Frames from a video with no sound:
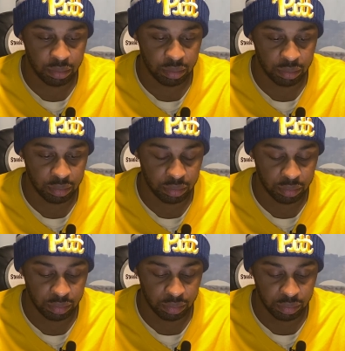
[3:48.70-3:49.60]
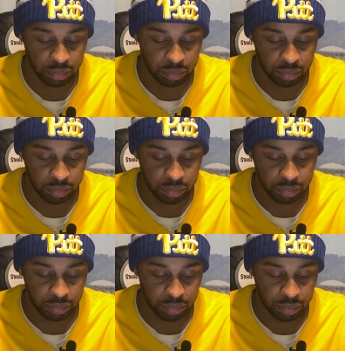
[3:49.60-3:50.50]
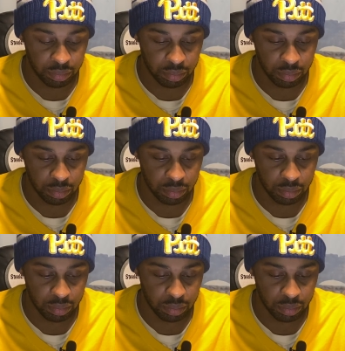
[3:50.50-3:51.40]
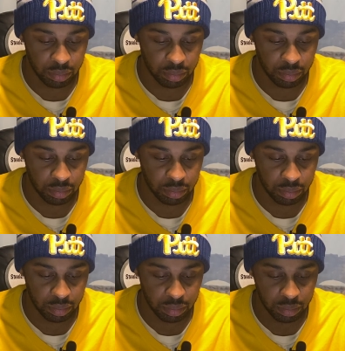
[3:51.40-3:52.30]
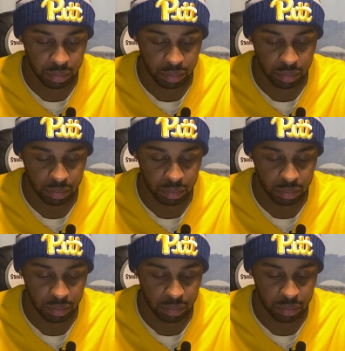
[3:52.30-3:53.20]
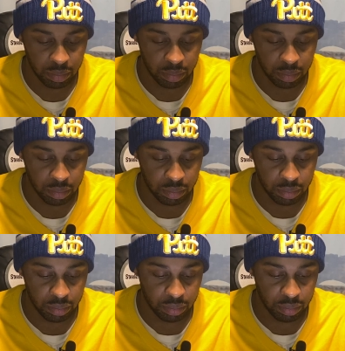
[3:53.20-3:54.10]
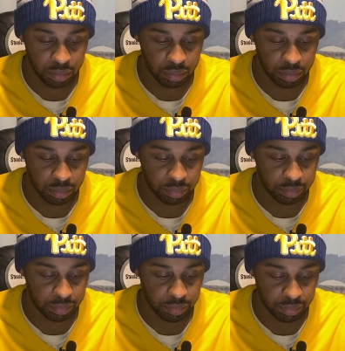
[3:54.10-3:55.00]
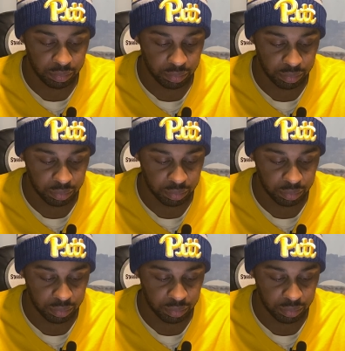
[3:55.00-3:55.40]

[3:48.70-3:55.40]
No one is speaking in this clip.